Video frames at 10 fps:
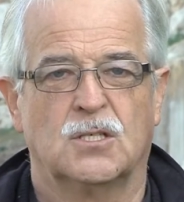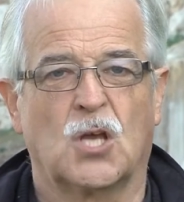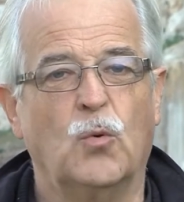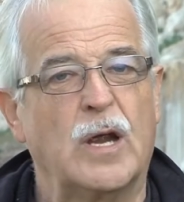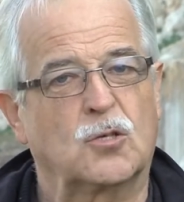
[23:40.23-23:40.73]

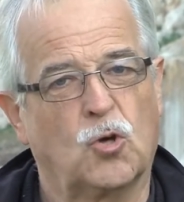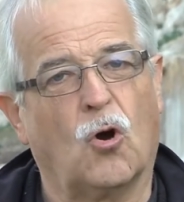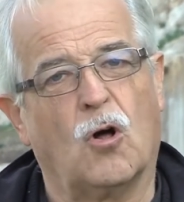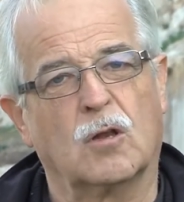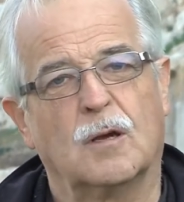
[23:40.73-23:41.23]
So we are
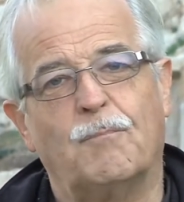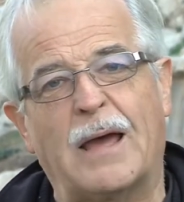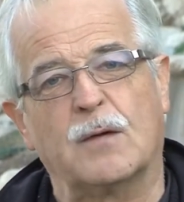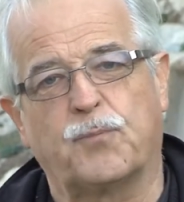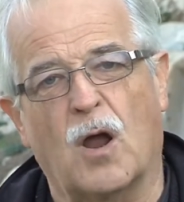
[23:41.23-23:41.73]
told
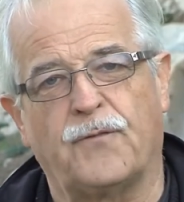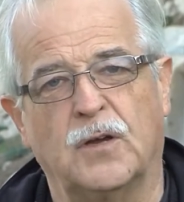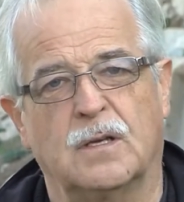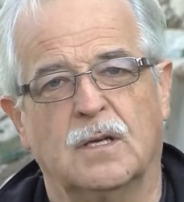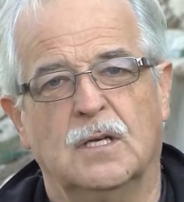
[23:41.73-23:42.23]
by the
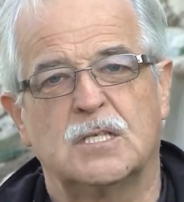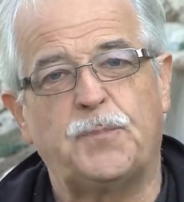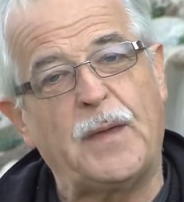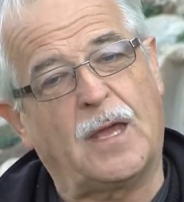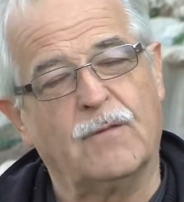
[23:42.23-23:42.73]
prophet
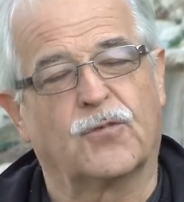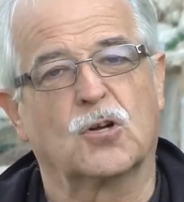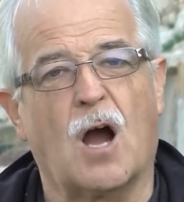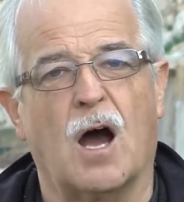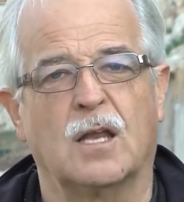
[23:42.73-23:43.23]
speaking
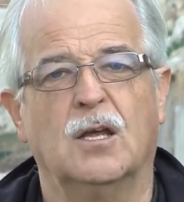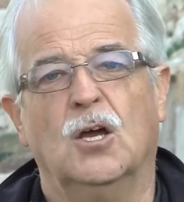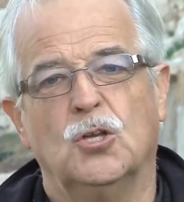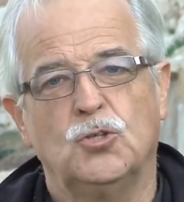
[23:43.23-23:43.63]
for God,